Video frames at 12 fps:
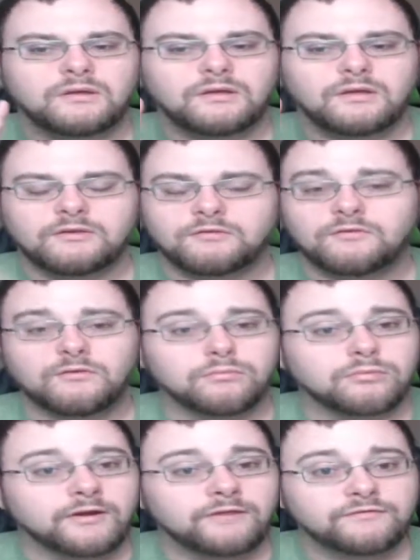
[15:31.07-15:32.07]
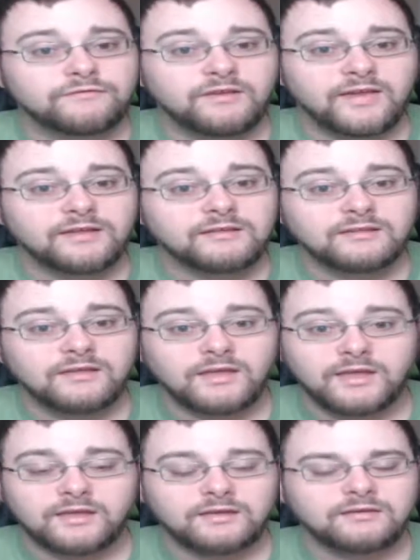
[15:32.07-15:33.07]
his little breath
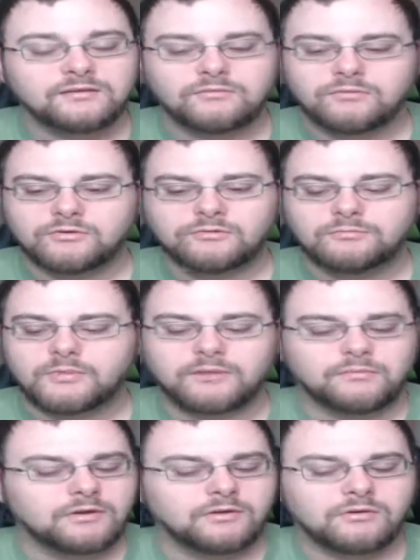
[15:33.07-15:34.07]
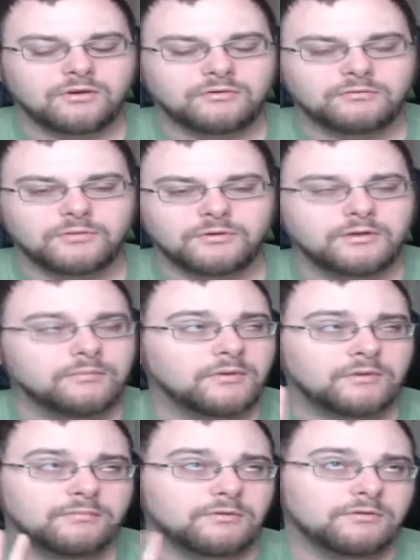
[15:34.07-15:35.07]
technique, which might be crossbow, that
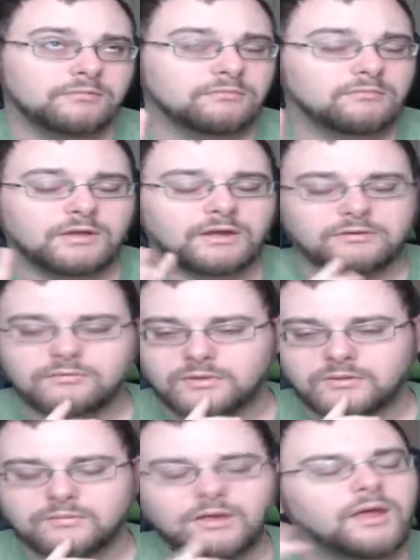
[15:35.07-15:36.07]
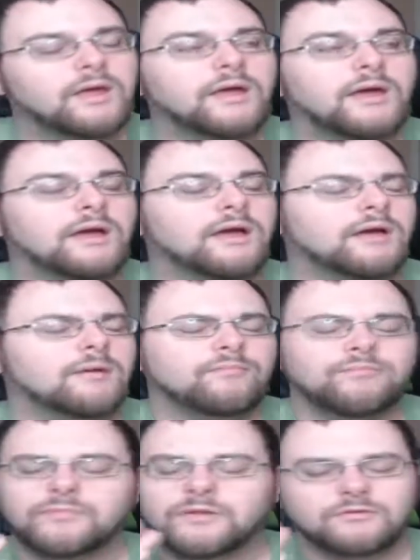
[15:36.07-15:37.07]
might be the I don't know. Um,
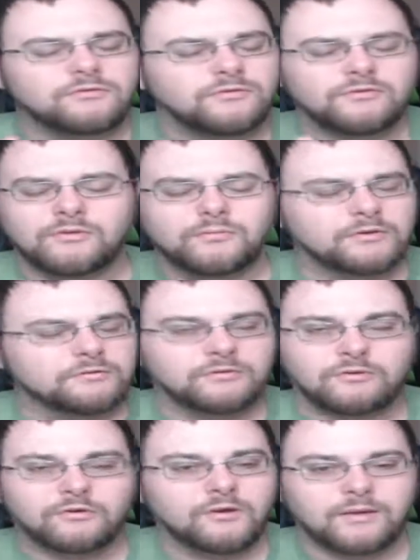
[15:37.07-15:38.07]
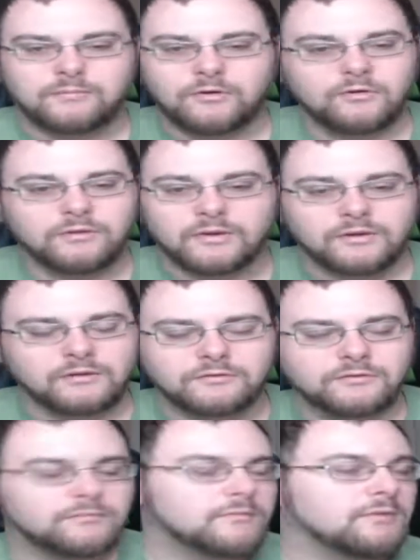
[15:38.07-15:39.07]
there's just so much crap going on
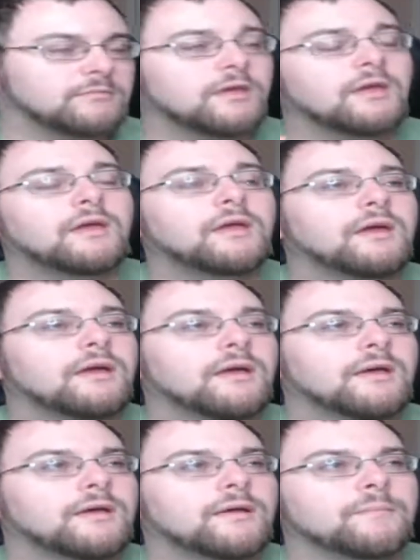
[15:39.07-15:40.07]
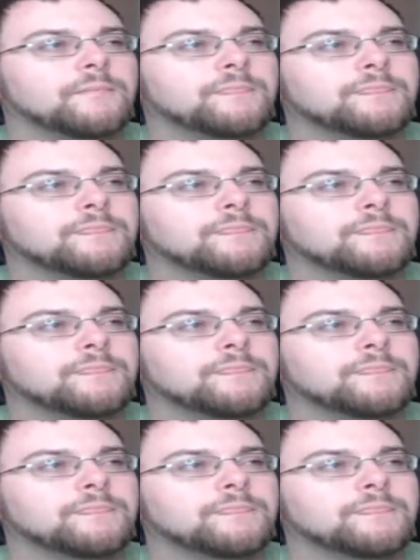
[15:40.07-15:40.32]
sometimes. Um,